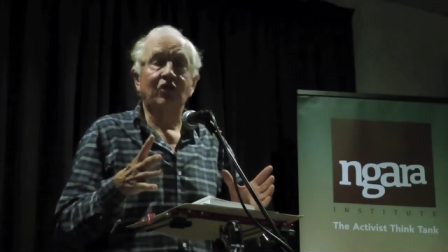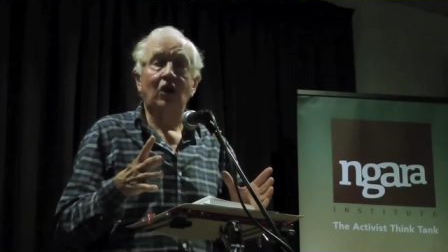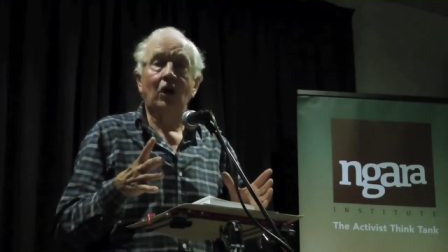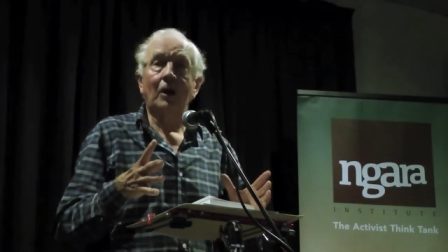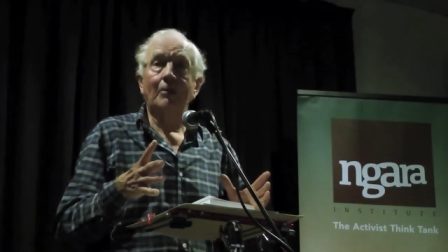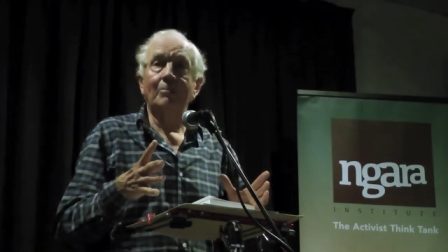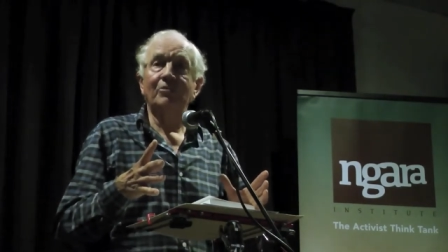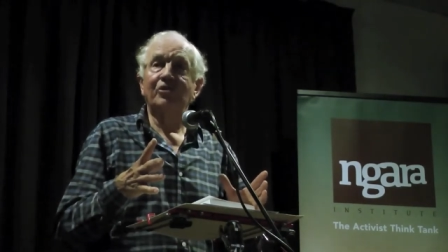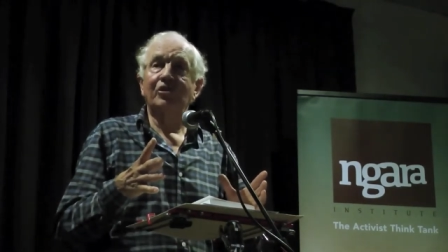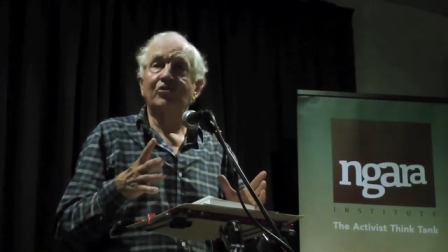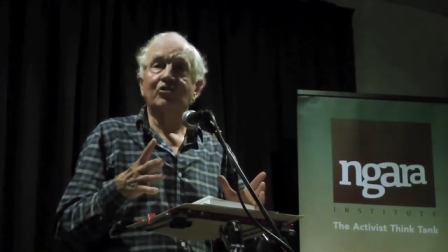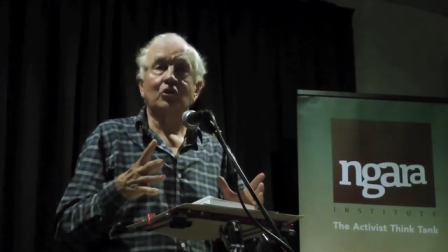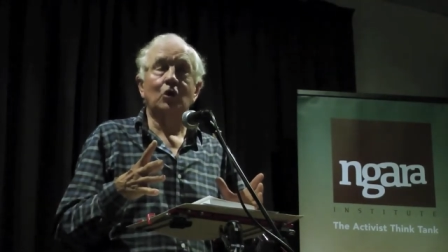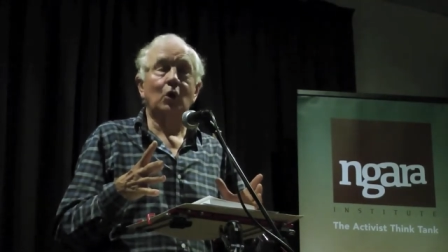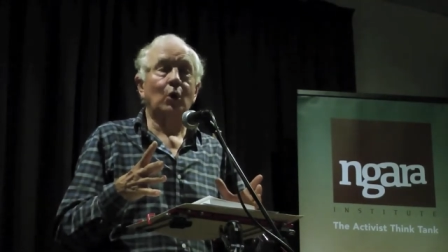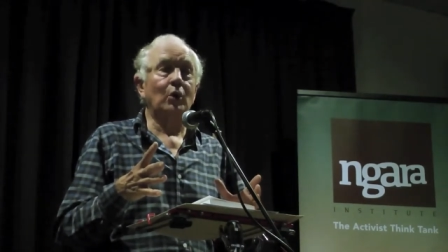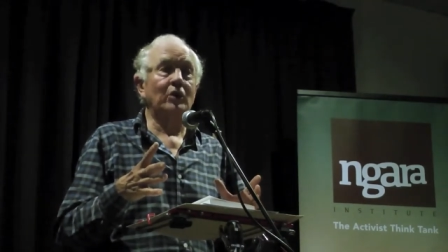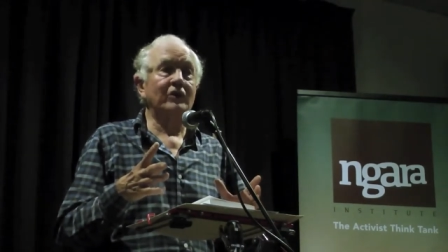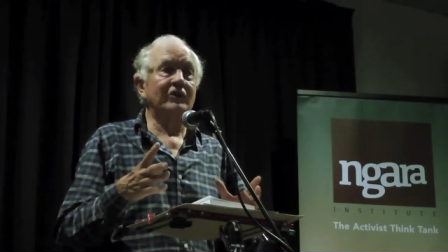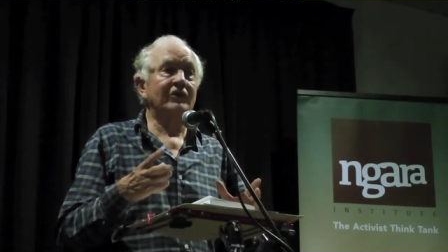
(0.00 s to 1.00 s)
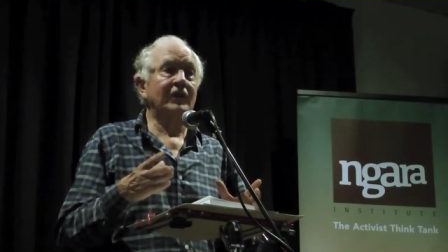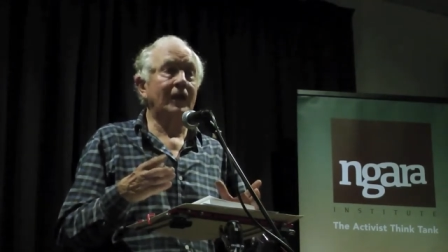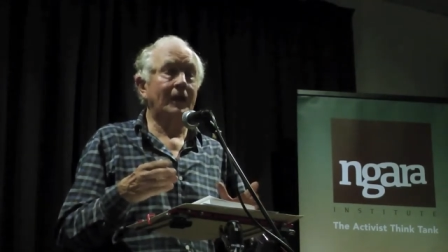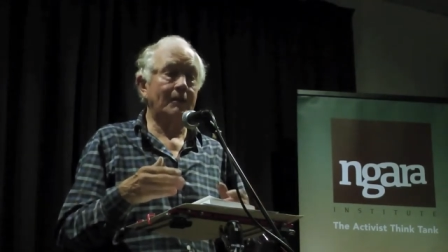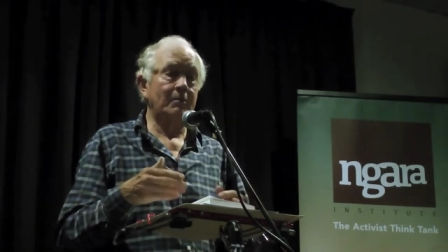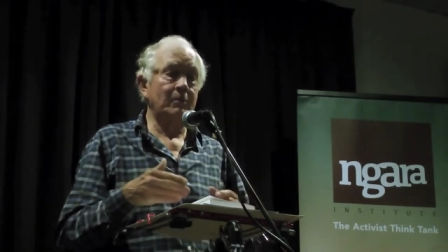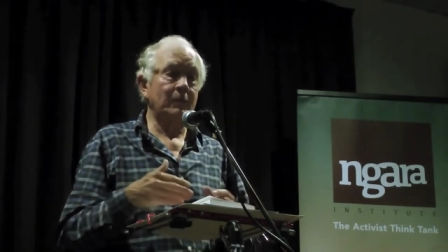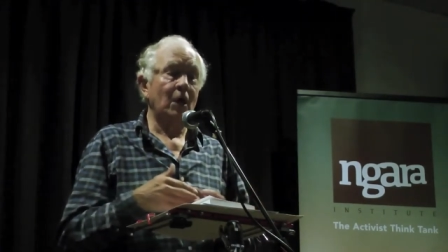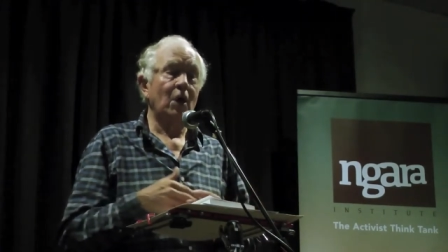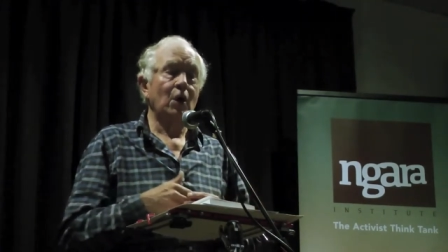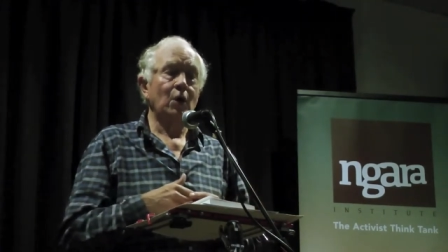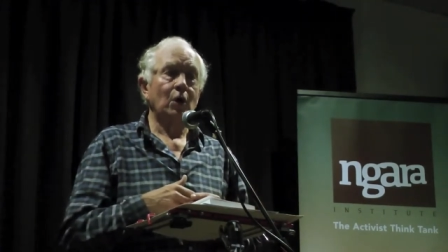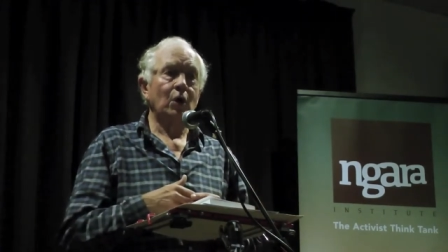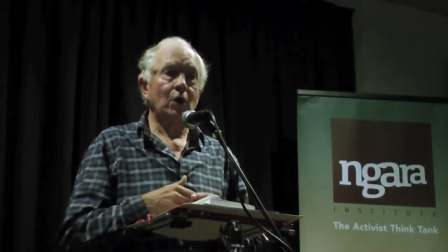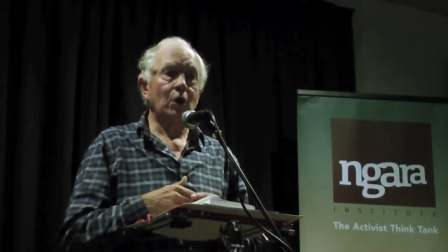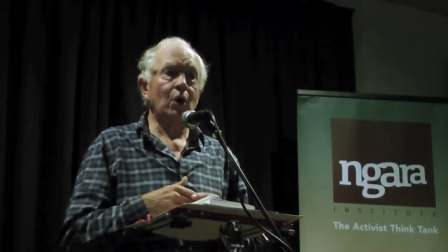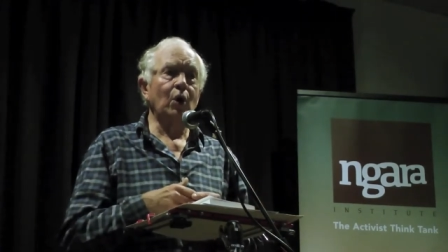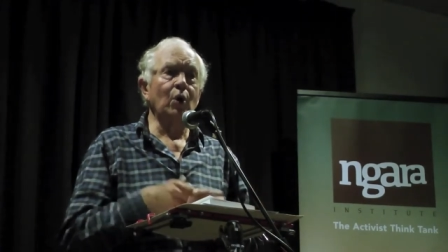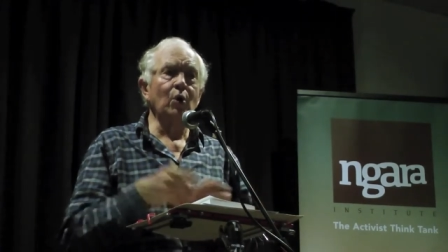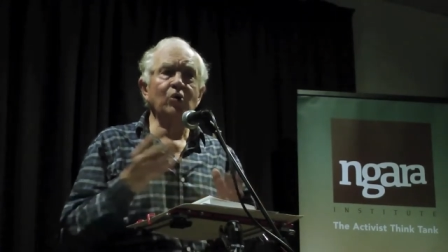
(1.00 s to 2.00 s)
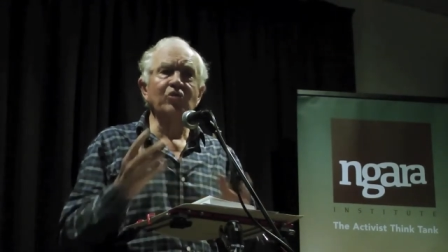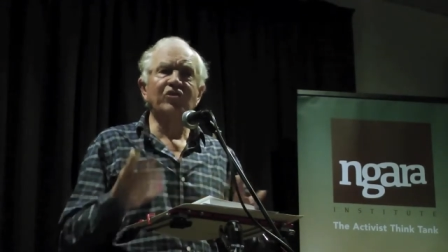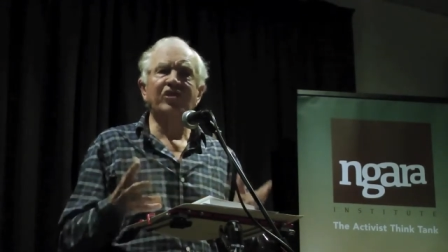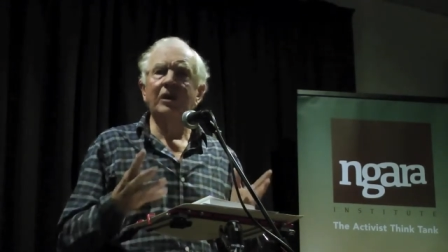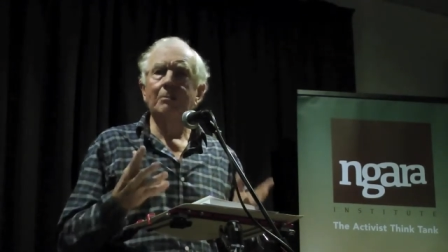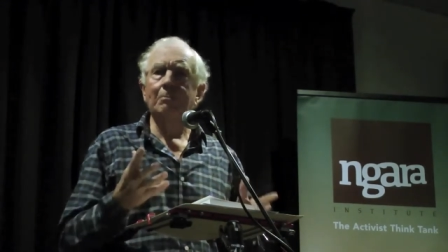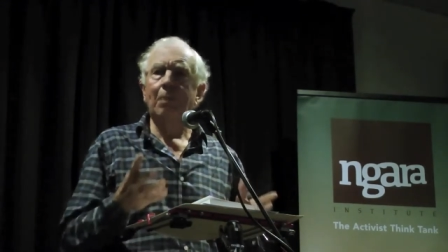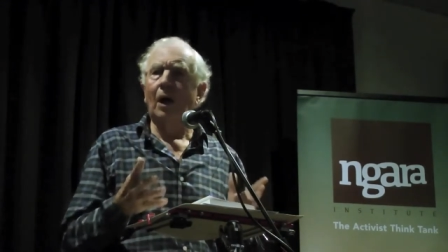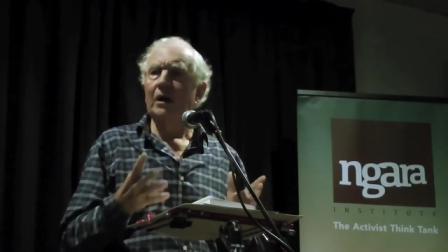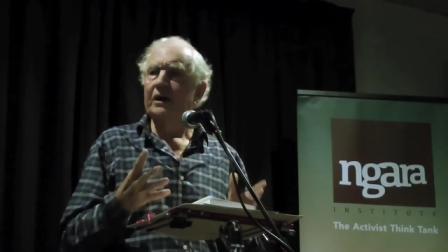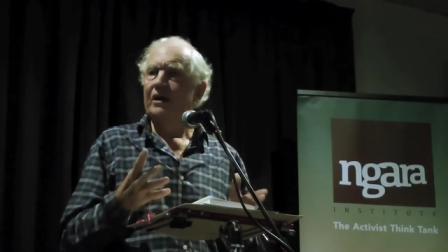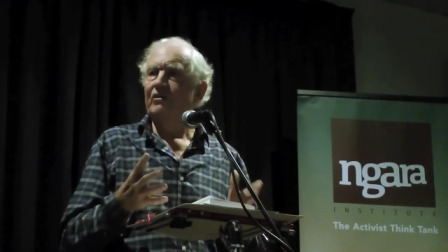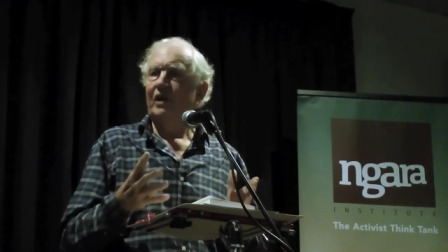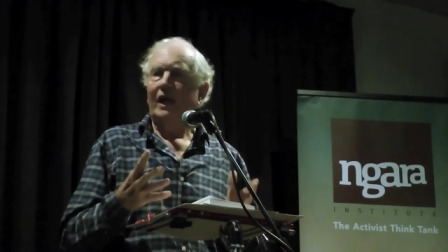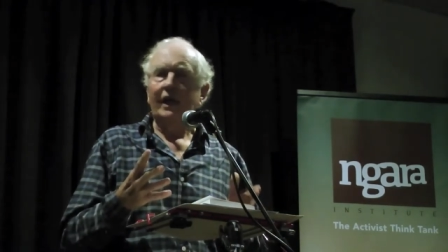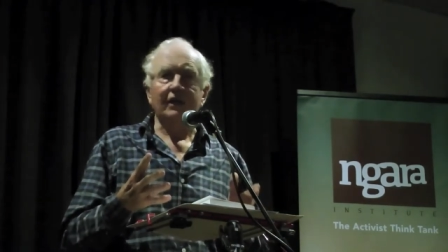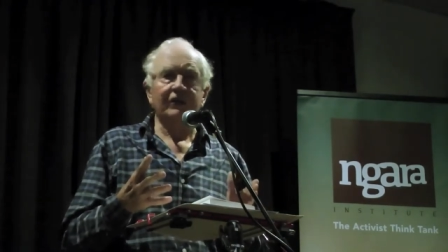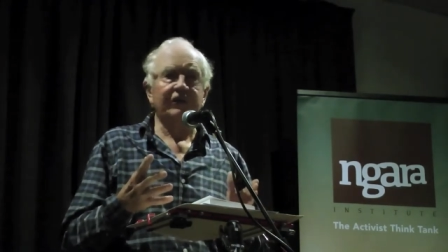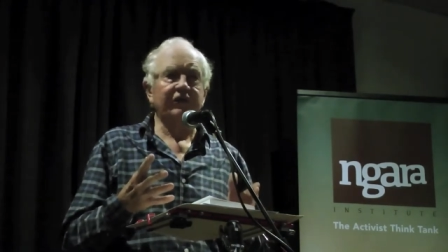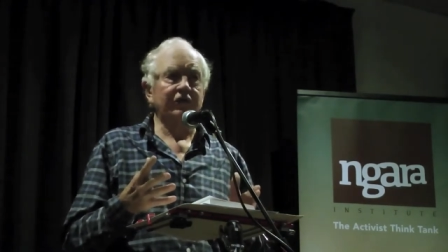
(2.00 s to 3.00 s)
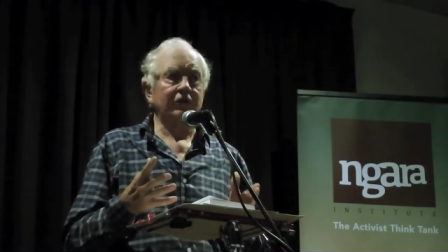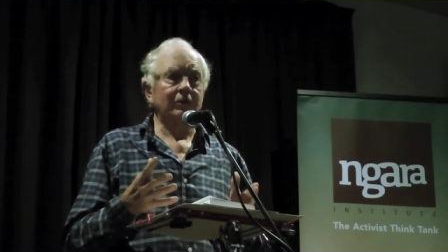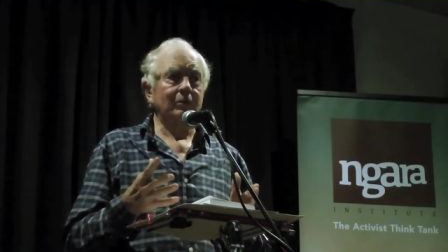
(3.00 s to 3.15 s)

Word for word: terms is called um, Uzi politics.